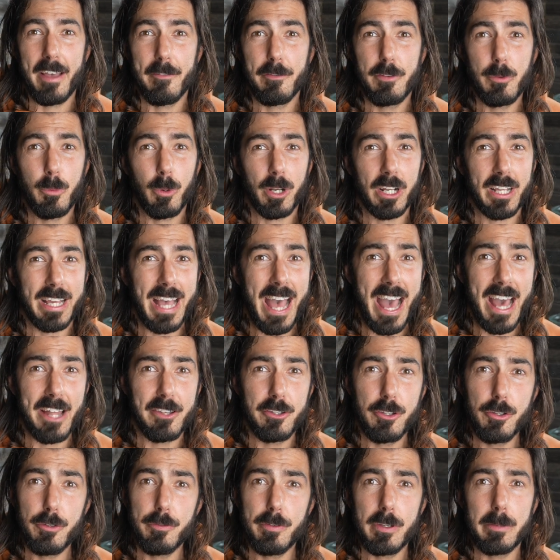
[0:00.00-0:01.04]
If you want to
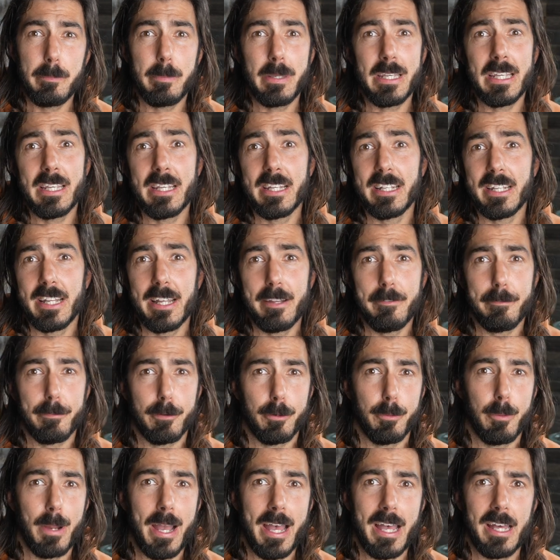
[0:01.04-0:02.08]
add U V B and
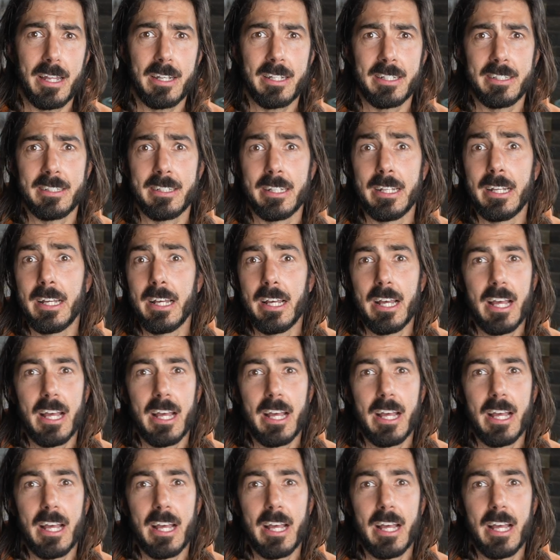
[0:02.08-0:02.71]
infrared and